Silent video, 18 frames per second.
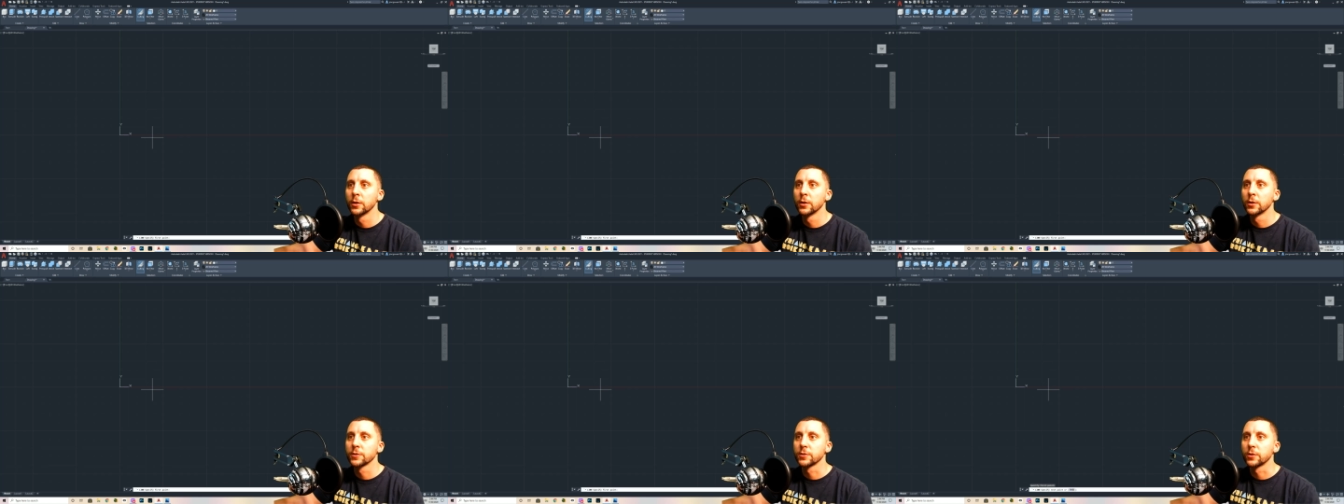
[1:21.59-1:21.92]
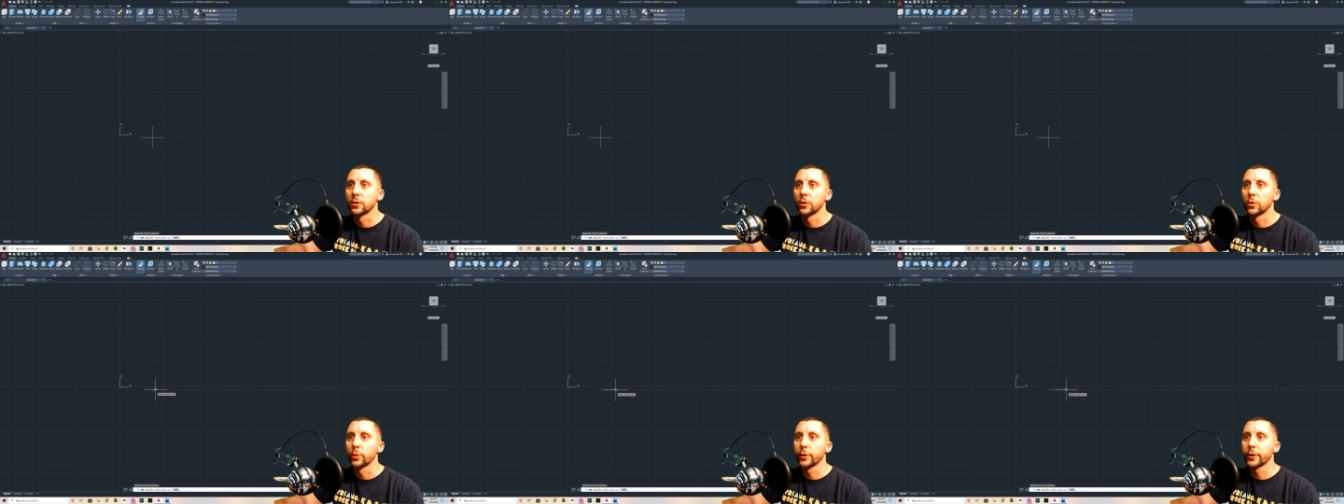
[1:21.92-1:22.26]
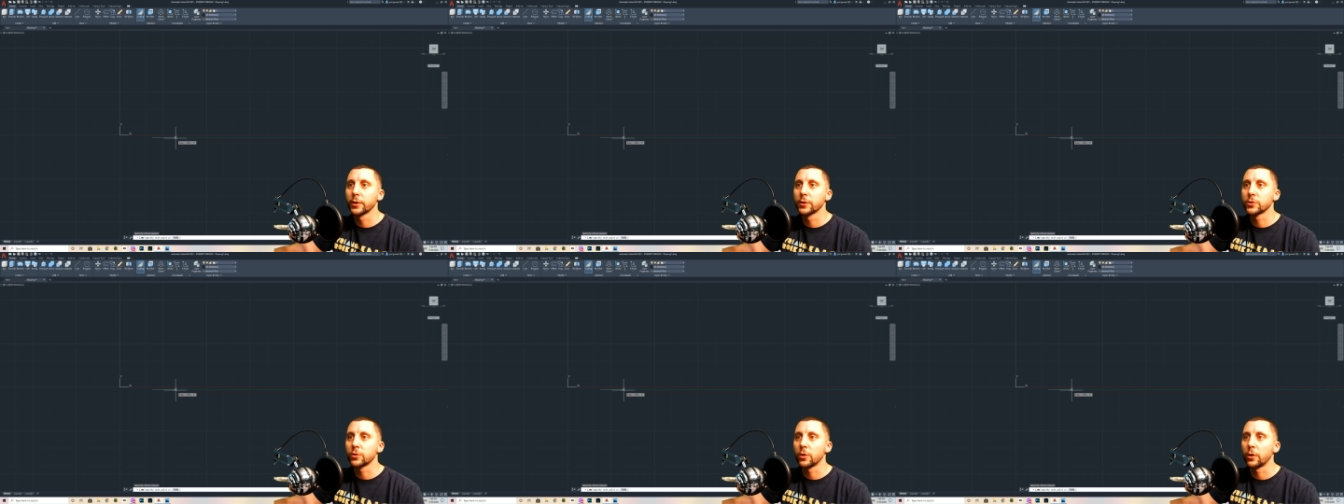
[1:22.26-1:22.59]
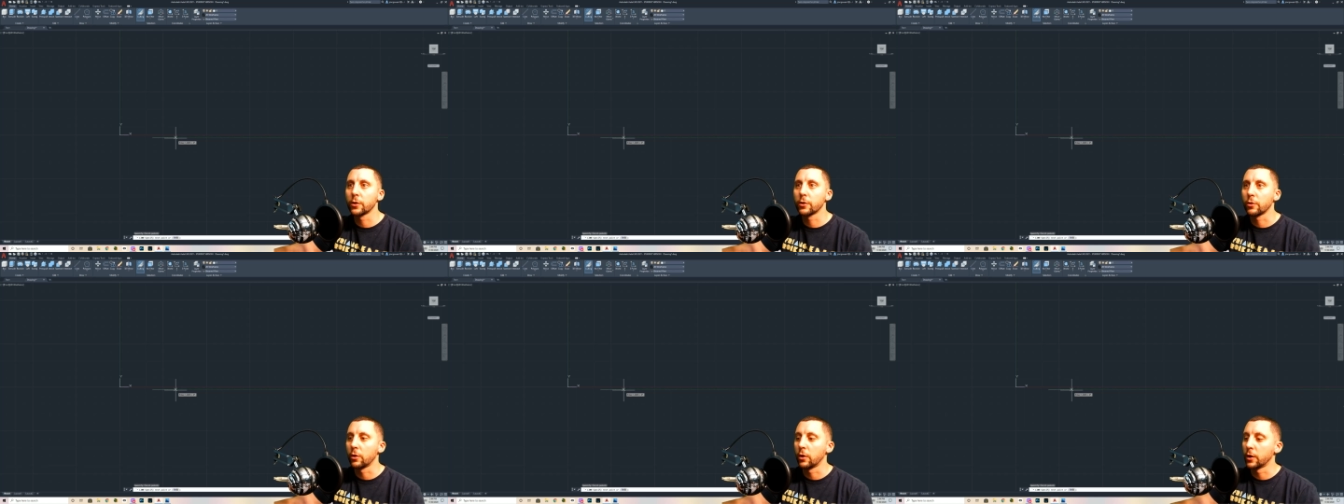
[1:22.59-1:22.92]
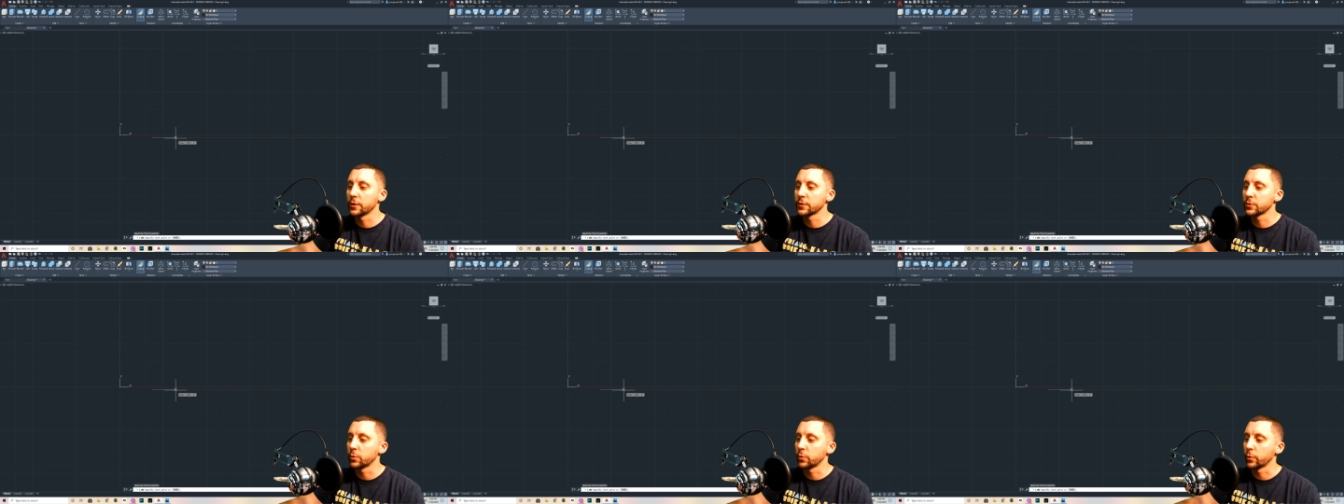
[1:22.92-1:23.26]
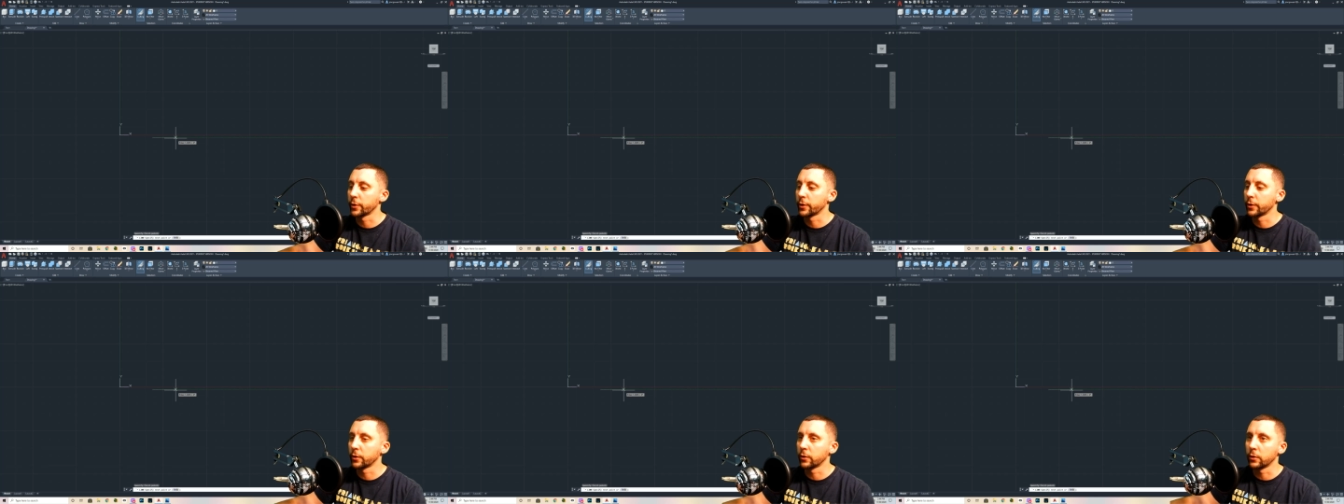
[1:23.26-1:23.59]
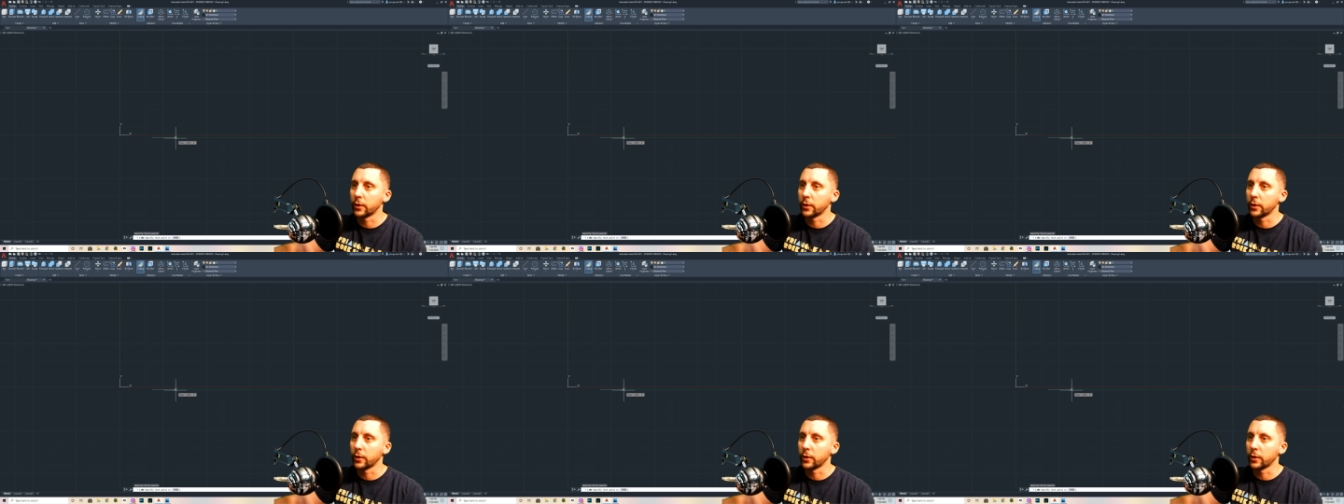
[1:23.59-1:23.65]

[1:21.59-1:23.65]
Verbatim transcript: So we're going to draw across. We're going to,